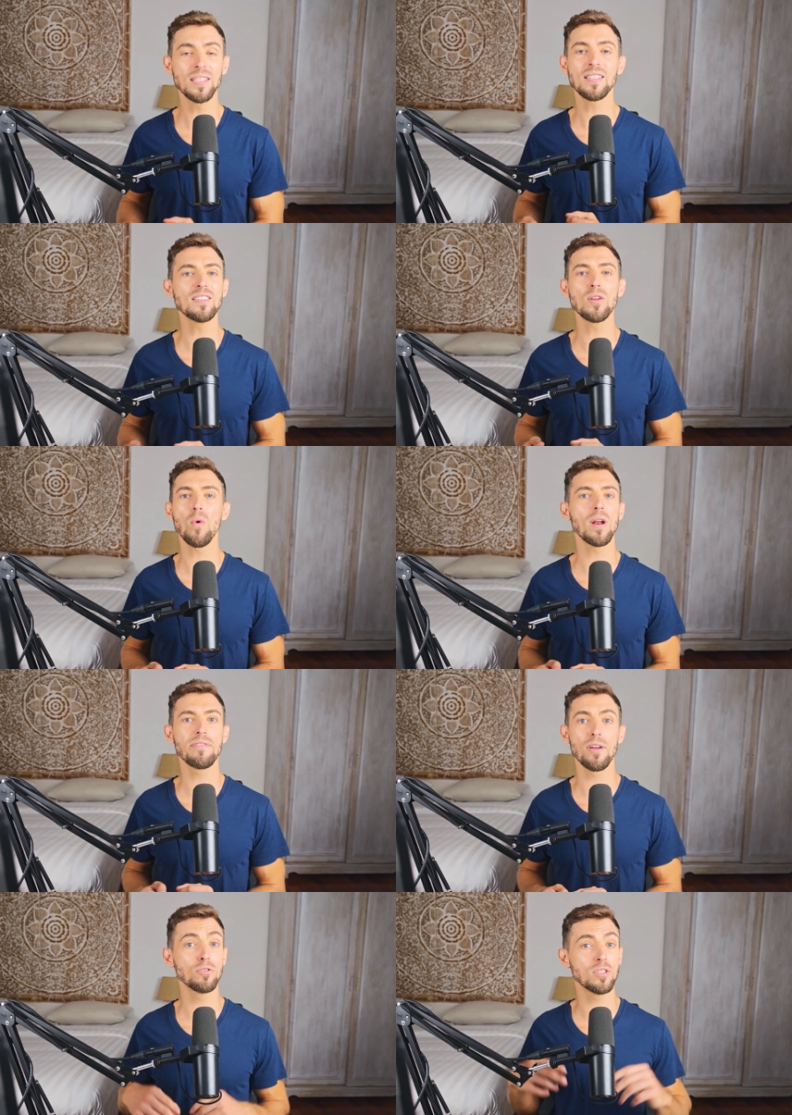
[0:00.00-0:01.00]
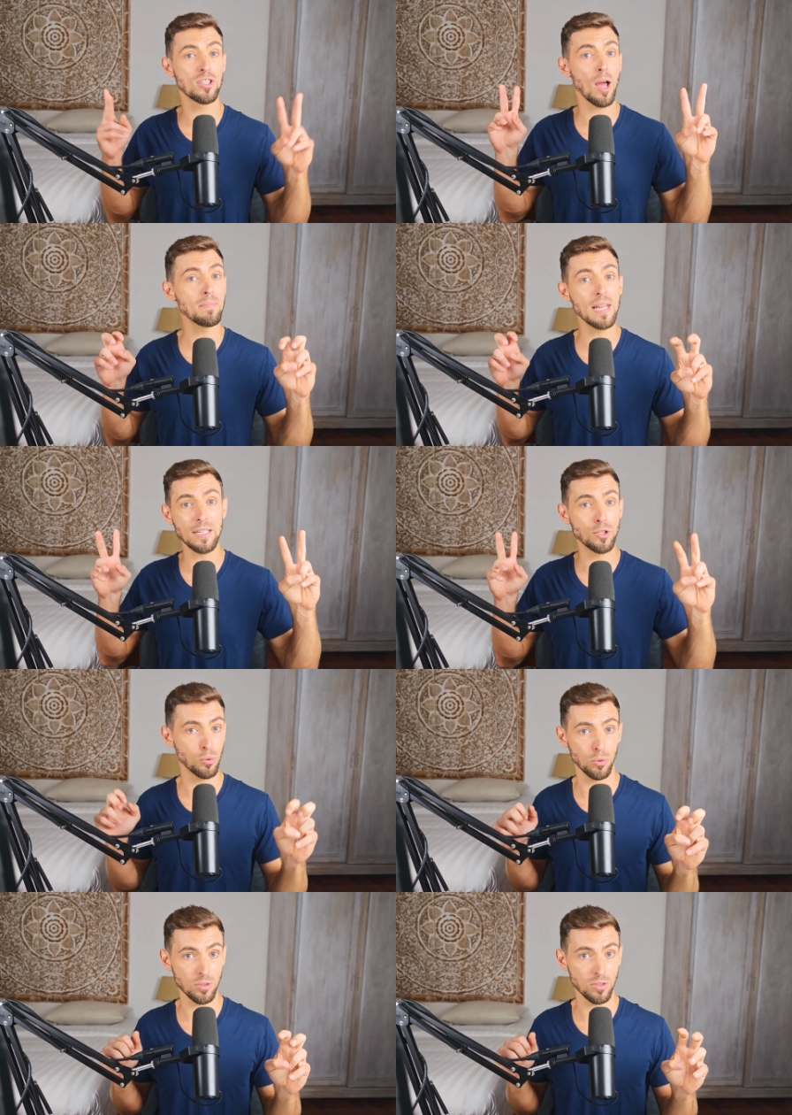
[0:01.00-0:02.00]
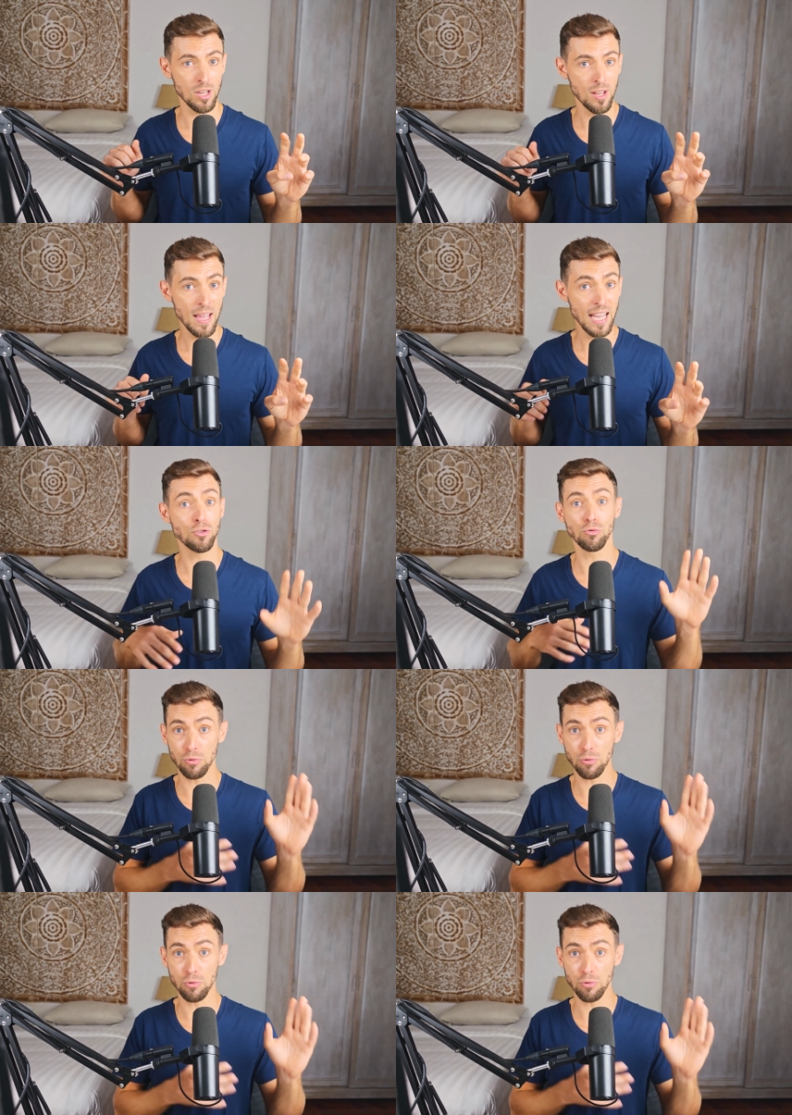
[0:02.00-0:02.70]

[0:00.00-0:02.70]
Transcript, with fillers: This isn't one of those someday tools. It's